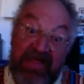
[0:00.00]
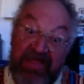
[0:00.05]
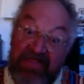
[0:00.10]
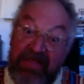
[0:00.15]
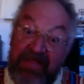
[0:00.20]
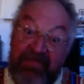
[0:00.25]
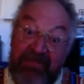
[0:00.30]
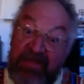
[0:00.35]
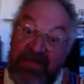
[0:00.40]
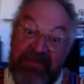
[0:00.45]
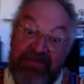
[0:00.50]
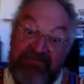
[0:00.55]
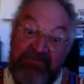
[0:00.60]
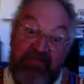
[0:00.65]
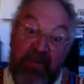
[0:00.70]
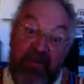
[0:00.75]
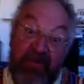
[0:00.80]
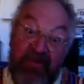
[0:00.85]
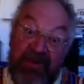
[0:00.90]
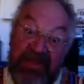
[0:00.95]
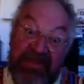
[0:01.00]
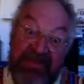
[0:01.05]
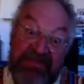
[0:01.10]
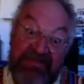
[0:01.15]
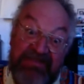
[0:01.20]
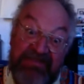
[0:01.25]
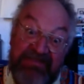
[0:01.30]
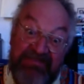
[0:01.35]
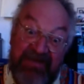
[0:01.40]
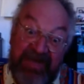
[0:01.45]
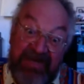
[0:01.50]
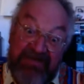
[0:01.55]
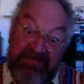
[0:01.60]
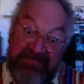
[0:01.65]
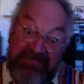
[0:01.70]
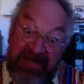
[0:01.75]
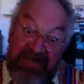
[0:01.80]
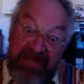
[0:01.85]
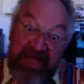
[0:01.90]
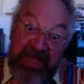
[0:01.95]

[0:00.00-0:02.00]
that'd be as boring as French.